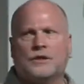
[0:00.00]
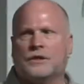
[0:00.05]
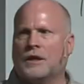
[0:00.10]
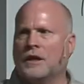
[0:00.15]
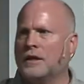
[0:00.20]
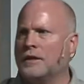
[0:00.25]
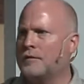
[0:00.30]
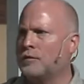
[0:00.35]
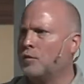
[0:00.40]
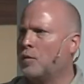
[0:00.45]

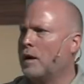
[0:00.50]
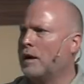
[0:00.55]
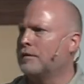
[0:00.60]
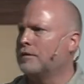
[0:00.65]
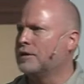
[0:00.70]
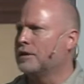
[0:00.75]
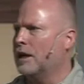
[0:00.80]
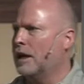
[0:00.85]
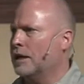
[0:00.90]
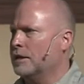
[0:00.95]
son of 12
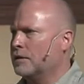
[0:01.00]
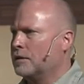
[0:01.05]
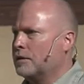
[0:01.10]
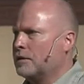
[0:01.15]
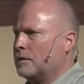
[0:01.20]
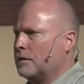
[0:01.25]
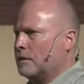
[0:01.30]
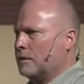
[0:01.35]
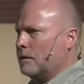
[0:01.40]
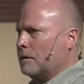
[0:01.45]

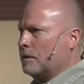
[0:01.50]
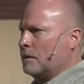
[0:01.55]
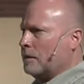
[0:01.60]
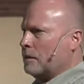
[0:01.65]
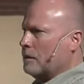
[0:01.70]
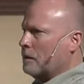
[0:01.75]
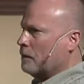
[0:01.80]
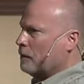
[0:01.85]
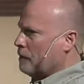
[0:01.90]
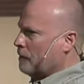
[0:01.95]
sons.
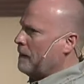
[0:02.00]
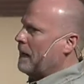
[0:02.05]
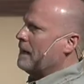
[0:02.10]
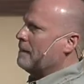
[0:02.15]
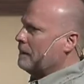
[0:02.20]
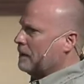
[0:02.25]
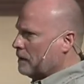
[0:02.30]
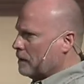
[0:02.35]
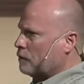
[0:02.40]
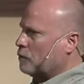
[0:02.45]
The
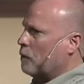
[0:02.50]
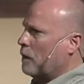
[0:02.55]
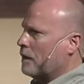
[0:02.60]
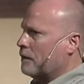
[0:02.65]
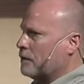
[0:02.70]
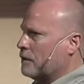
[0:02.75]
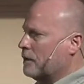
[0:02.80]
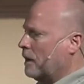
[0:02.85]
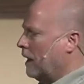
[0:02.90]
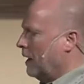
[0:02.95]
baby, the
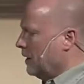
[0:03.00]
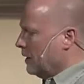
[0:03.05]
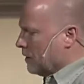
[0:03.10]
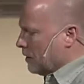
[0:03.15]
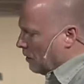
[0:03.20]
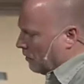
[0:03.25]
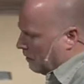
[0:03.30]
12th son, is